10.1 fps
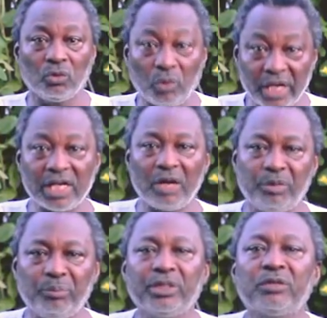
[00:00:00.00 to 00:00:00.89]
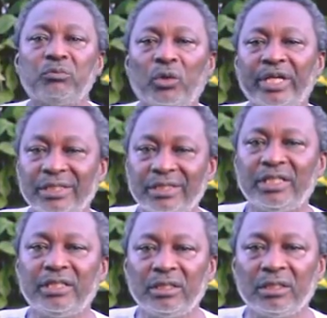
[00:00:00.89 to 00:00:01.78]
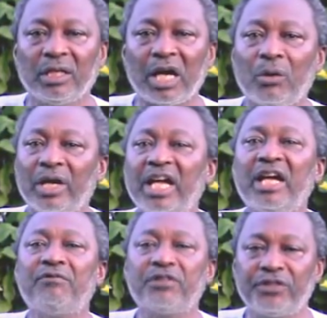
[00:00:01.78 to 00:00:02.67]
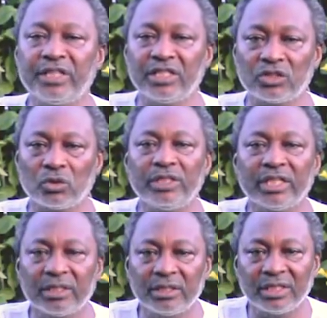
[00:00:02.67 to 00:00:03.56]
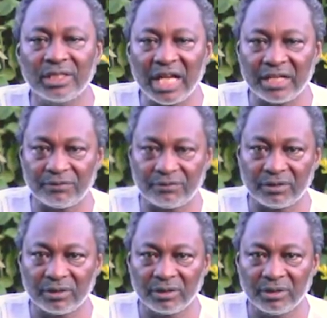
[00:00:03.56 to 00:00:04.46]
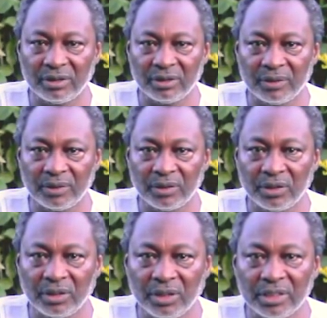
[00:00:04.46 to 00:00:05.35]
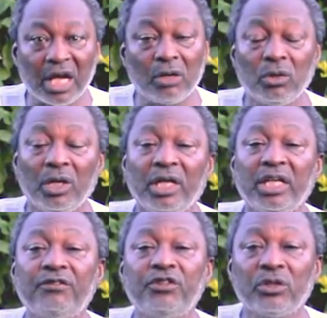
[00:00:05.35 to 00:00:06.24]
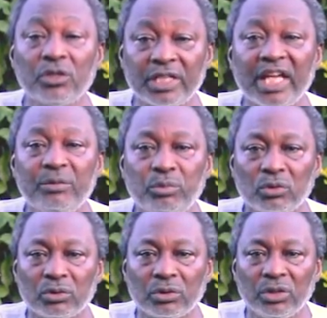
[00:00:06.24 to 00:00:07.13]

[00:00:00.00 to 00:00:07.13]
wake up a bit more and see how everything is connected in life. Now, if you're not able